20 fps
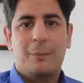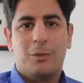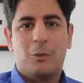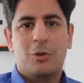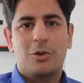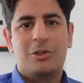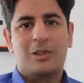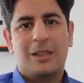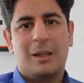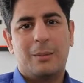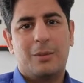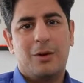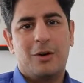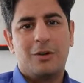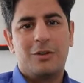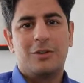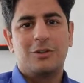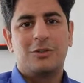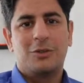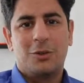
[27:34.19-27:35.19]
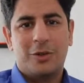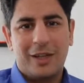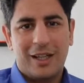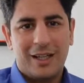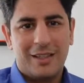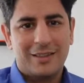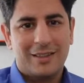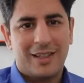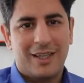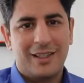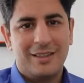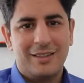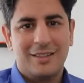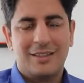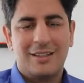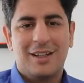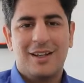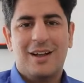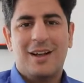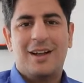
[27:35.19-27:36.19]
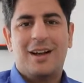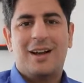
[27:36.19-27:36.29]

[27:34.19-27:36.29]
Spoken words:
post about zodiac signs.